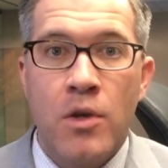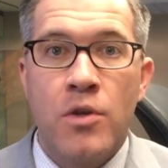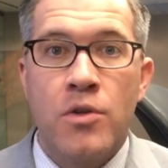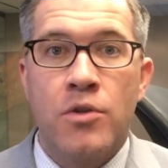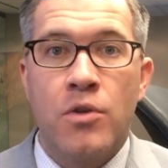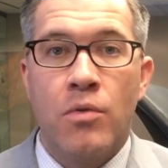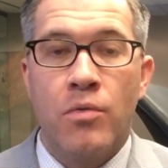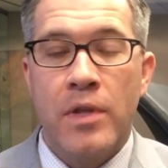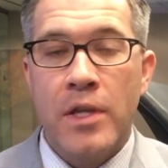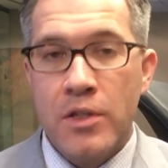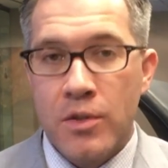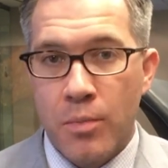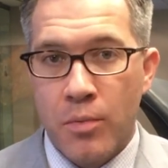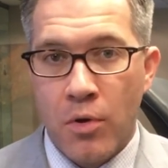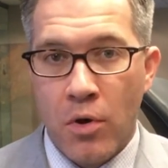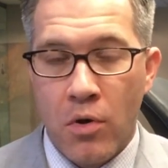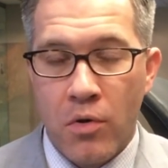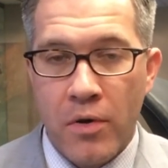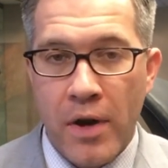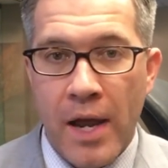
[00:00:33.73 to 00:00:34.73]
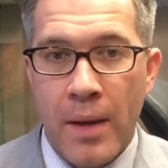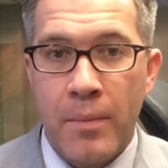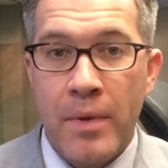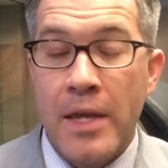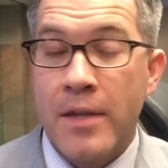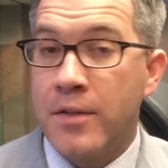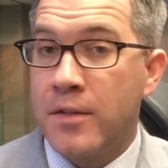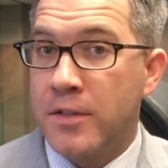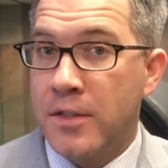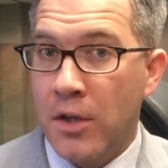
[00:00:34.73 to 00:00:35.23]
So this program
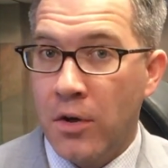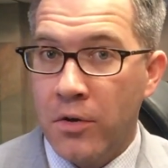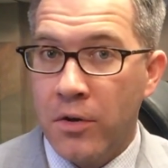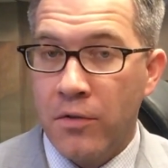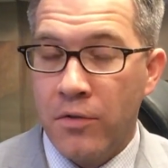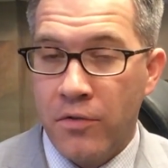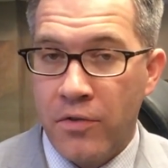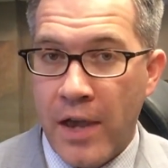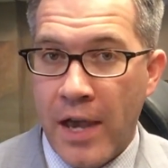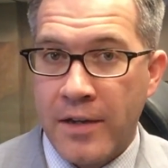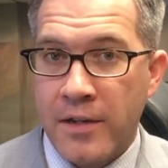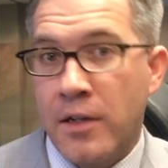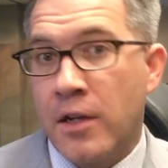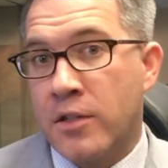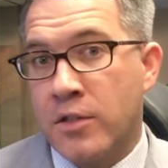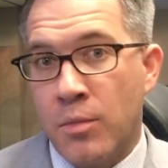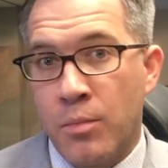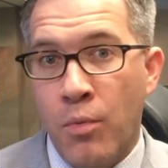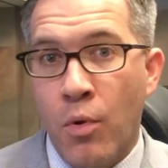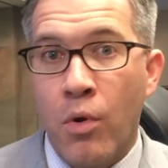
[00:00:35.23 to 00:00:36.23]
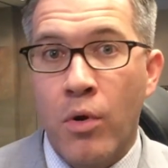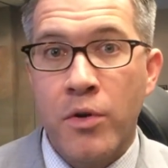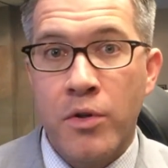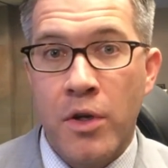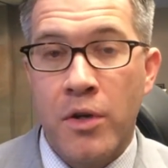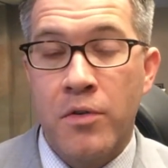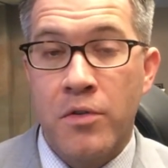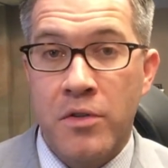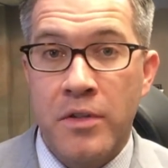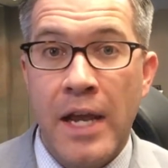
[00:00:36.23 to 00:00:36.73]
is still in effect, and it's important to
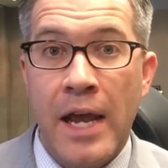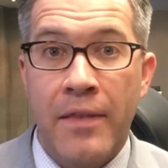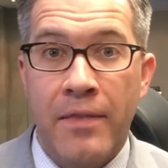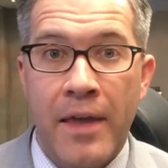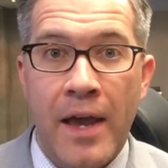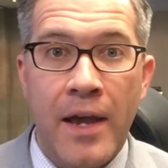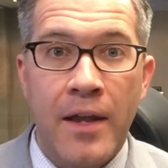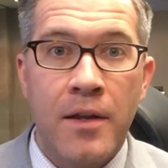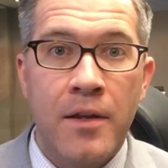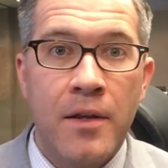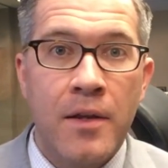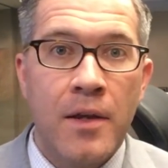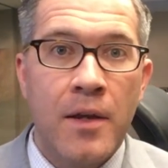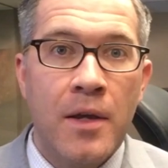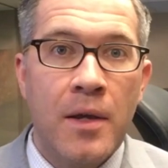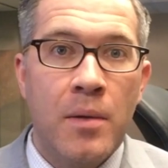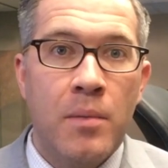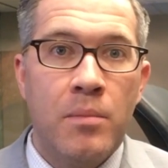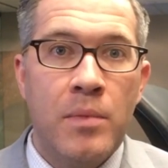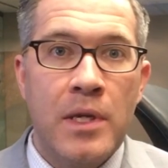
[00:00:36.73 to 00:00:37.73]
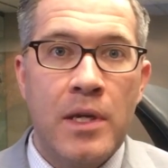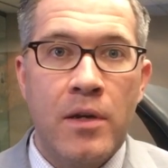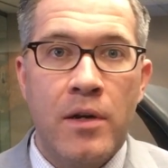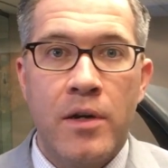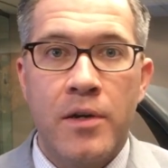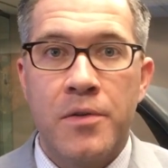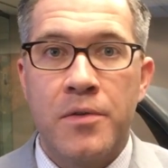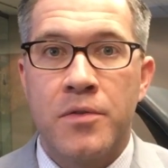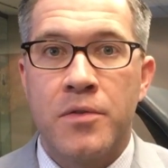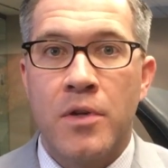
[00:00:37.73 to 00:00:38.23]
understand that
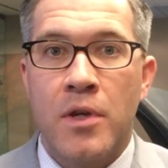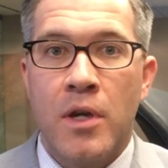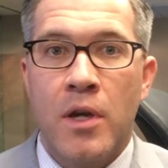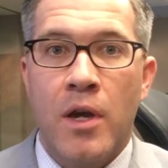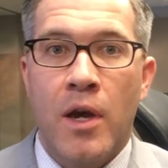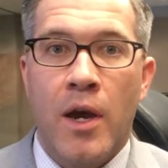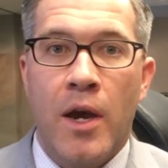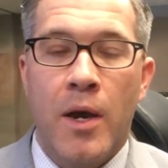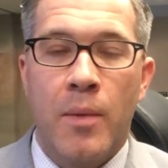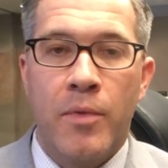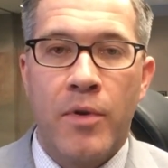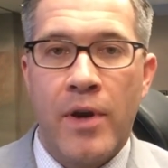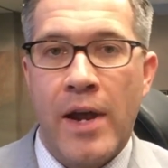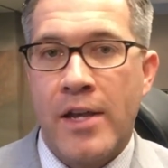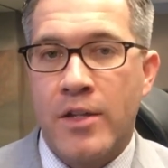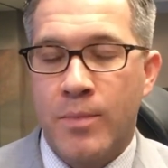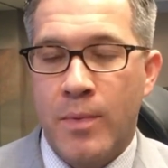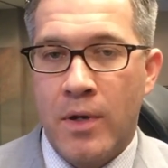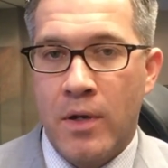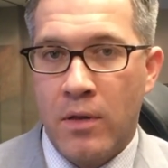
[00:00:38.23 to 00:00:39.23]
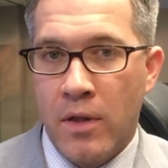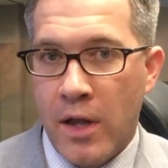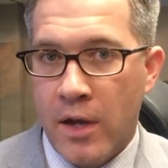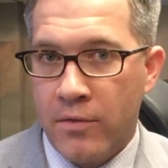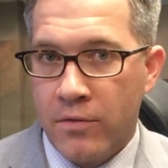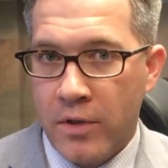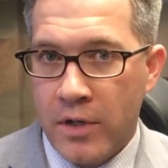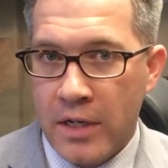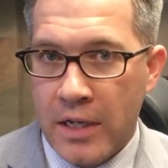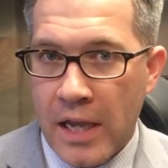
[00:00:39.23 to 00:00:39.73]
because there has been a lot
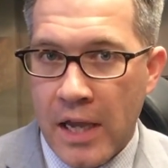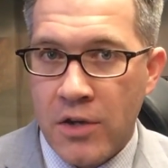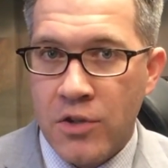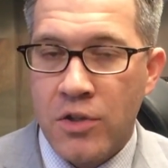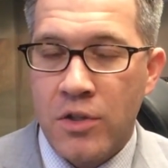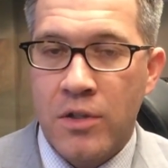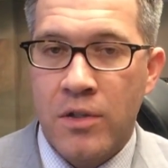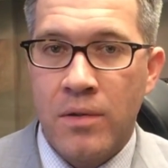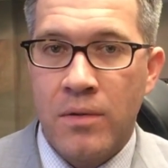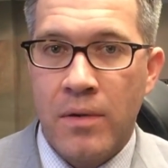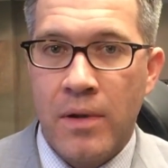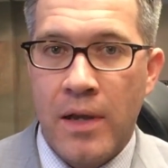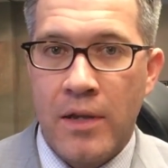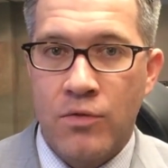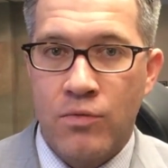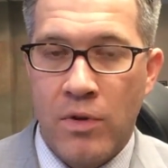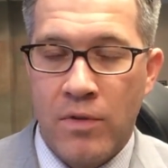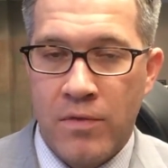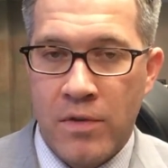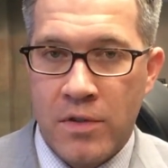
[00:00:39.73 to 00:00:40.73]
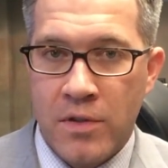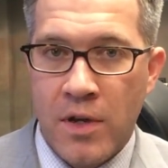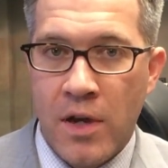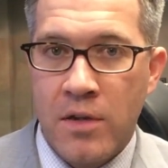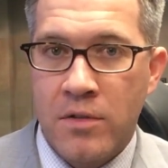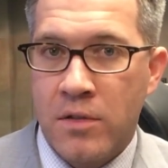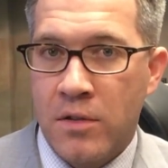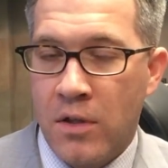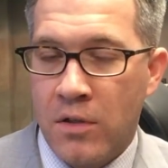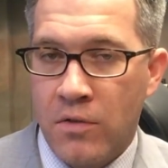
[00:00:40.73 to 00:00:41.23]
of litigation, as we've
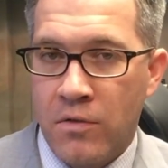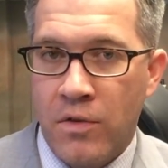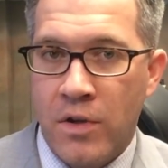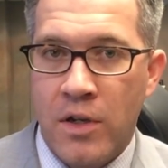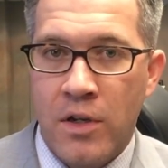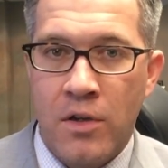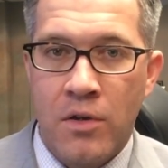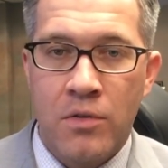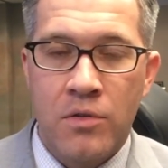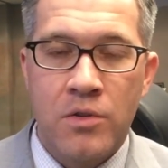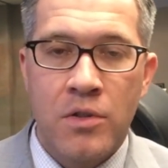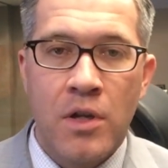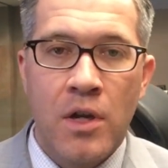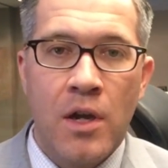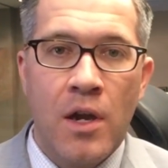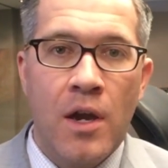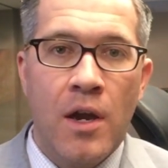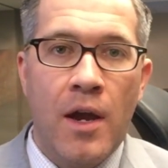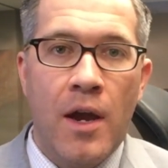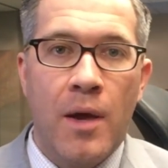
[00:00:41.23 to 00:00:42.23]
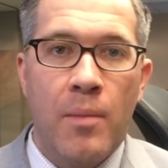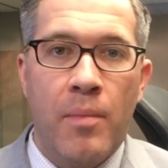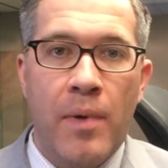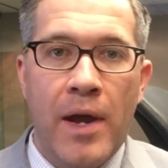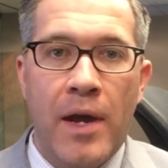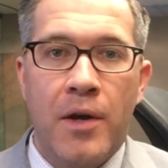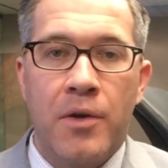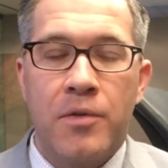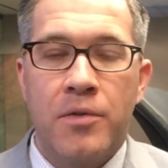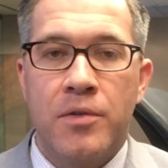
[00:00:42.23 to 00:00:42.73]
discussed in other videos,
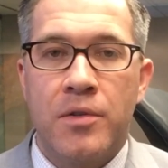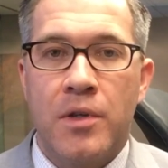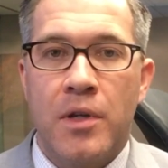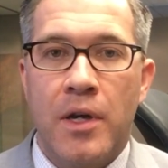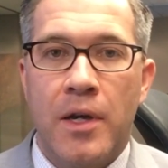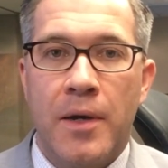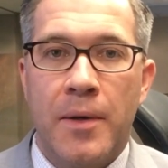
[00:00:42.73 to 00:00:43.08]
about